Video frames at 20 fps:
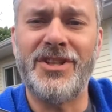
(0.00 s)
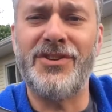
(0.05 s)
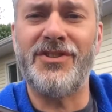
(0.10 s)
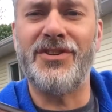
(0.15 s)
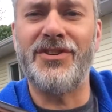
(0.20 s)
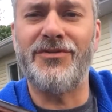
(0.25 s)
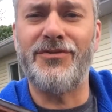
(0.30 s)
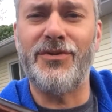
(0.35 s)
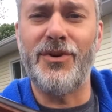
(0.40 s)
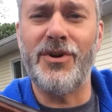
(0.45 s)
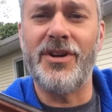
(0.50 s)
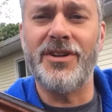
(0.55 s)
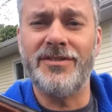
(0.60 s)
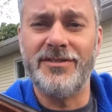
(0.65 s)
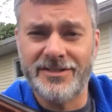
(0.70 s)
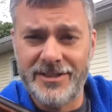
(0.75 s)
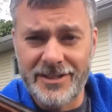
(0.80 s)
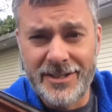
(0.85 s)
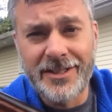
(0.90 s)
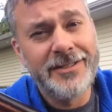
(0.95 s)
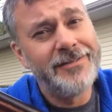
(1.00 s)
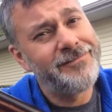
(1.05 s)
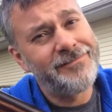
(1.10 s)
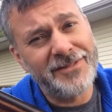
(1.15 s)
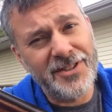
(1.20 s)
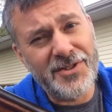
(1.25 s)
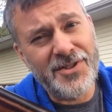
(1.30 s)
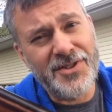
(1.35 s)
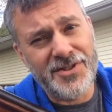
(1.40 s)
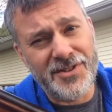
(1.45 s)
this is for.
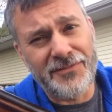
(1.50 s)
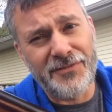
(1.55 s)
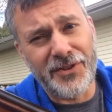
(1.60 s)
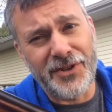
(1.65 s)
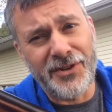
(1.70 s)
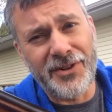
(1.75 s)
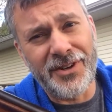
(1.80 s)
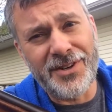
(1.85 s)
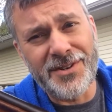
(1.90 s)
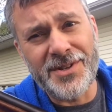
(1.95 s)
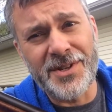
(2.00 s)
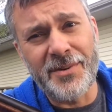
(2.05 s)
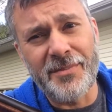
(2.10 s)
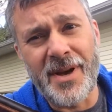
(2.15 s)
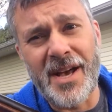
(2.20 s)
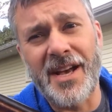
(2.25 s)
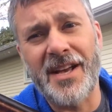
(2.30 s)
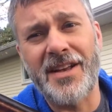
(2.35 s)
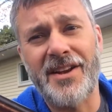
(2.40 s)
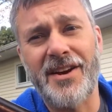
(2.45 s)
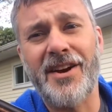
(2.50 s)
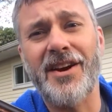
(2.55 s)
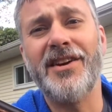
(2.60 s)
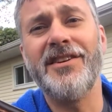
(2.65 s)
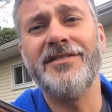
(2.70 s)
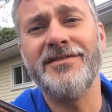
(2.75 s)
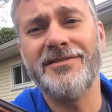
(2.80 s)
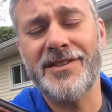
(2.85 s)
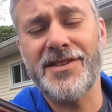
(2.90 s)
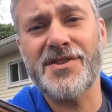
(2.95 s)
This isn't for critters in the
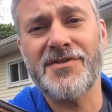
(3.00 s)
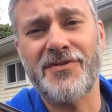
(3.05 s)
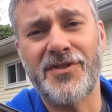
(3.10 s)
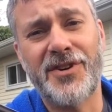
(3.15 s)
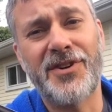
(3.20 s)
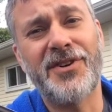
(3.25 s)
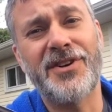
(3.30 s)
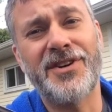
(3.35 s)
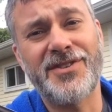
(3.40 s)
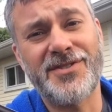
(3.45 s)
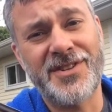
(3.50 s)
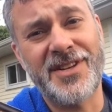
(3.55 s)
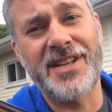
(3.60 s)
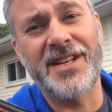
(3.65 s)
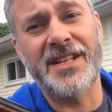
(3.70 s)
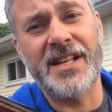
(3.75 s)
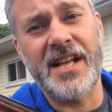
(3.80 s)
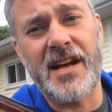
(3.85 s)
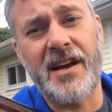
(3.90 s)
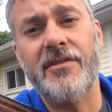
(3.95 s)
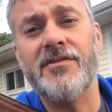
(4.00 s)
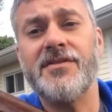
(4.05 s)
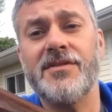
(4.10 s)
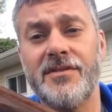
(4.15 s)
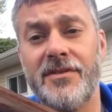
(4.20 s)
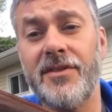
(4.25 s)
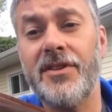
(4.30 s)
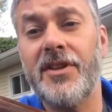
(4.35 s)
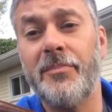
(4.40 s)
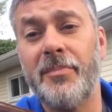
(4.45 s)
backyard. This is for critters that get in the house,
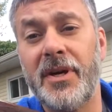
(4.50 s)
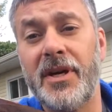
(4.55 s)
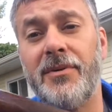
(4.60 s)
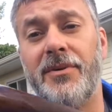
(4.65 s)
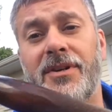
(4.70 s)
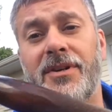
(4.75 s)
the big